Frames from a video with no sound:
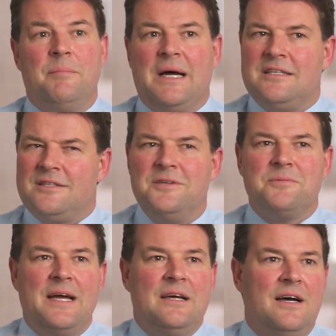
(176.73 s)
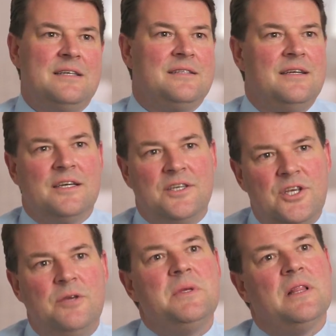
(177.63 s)
But it's those rate hikes that
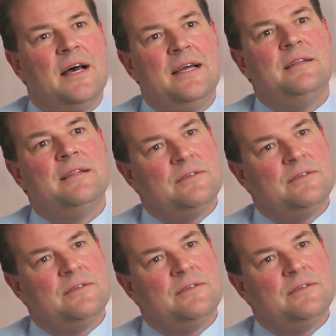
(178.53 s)
accumulate